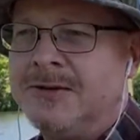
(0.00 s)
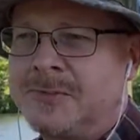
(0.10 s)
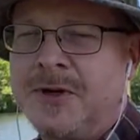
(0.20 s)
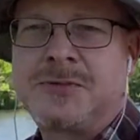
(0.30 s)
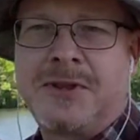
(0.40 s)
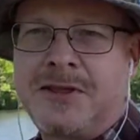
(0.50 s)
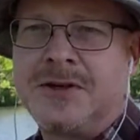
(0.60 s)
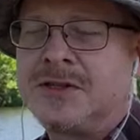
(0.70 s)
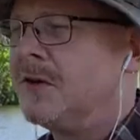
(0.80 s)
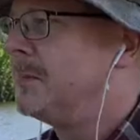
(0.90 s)
person with
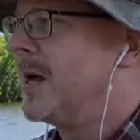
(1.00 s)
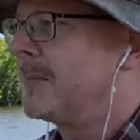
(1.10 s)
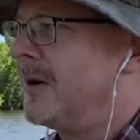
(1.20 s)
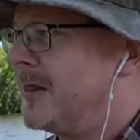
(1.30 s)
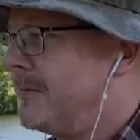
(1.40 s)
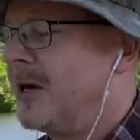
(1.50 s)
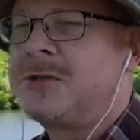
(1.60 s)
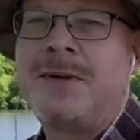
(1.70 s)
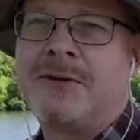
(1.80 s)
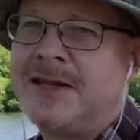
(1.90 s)
3rd degree black belt, and they
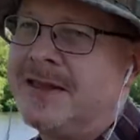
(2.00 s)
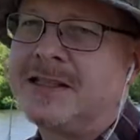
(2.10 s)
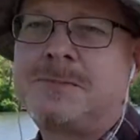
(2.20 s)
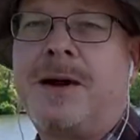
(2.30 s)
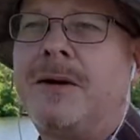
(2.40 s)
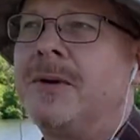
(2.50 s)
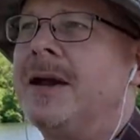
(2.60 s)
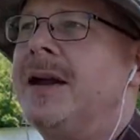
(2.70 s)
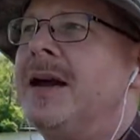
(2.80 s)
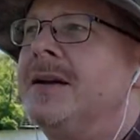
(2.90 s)
punched me right in that spot where I
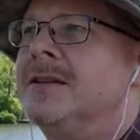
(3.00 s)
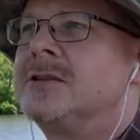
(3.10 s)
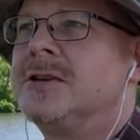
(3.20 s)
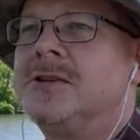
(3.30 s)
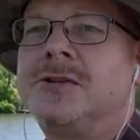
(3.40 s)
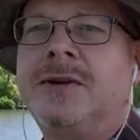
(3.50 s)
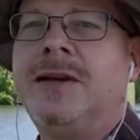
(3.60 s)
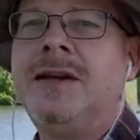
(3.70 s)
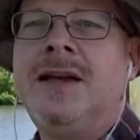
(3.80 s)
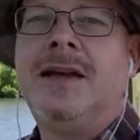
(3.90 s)
had the surgery,